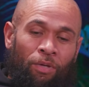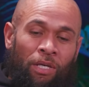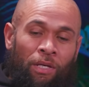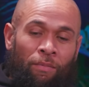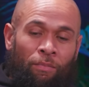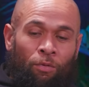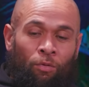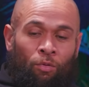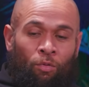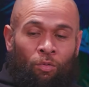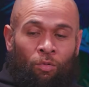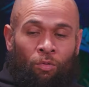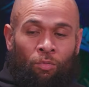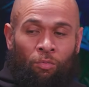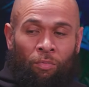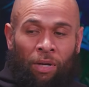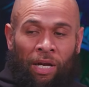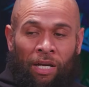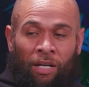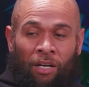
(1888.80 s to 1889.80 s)
people
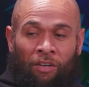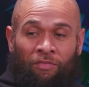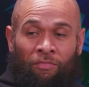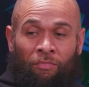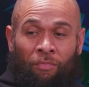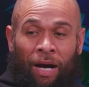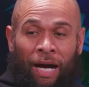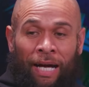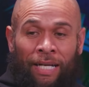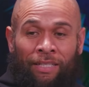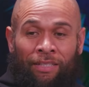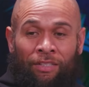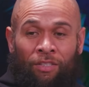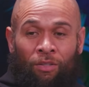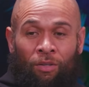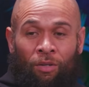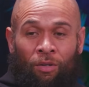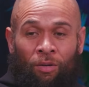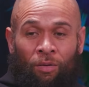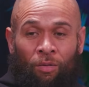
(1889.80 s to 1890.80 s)
pay enough
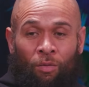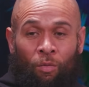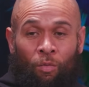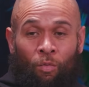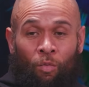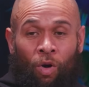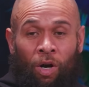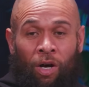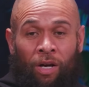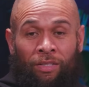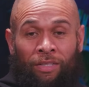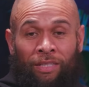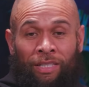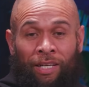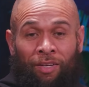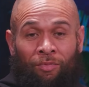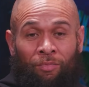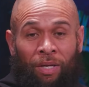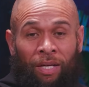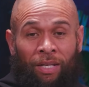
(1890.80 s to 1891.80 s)
mind to words
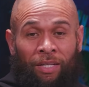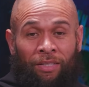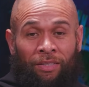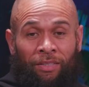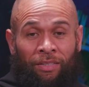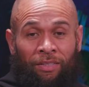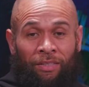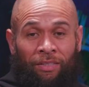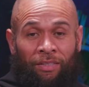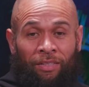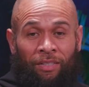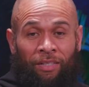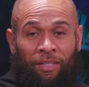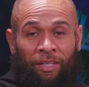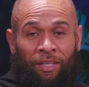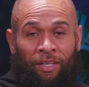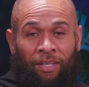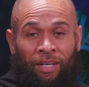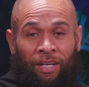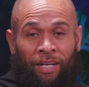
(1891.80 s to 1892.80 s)
and their meanings.
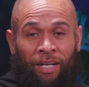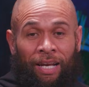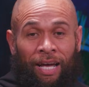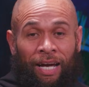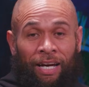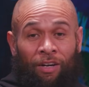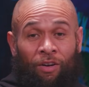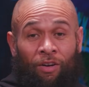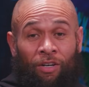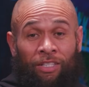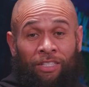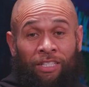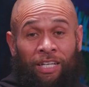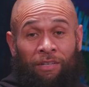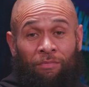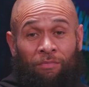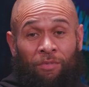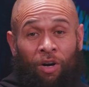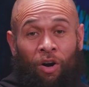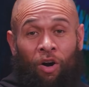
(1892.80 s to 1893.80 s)
Like a lot of the
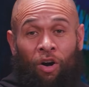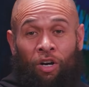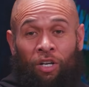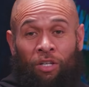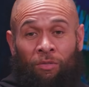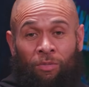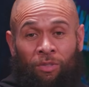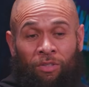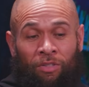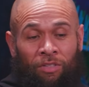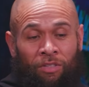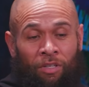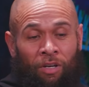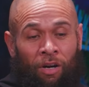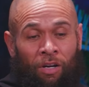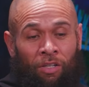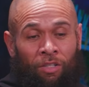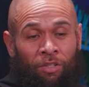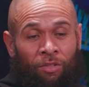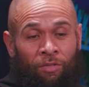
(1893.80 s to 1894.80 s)
time, arguments
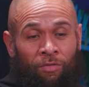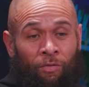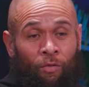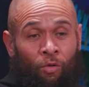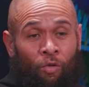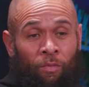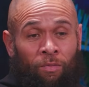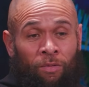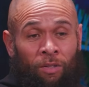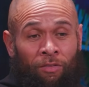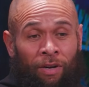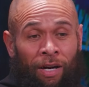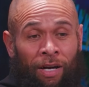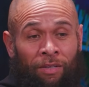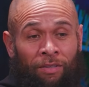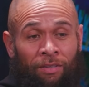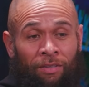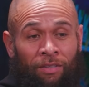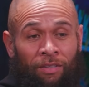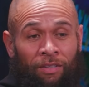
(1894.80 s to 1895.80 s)
are just formed
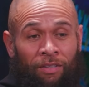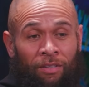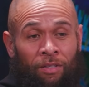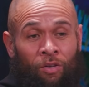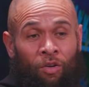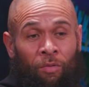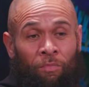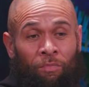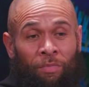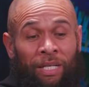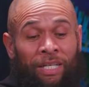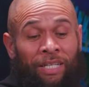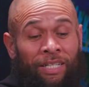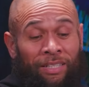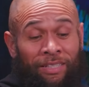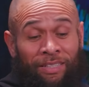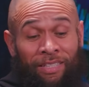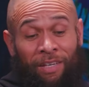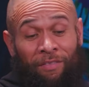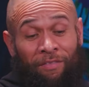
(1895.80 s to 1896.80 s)
around not
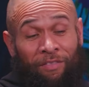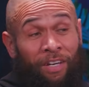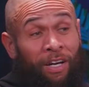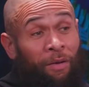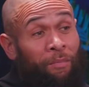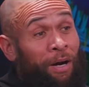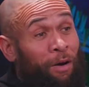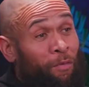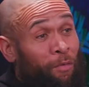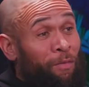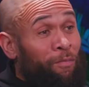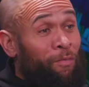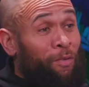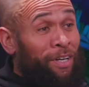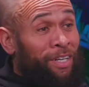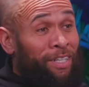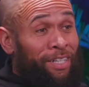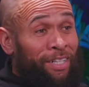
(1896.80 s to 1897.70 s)
meaning the same thing about one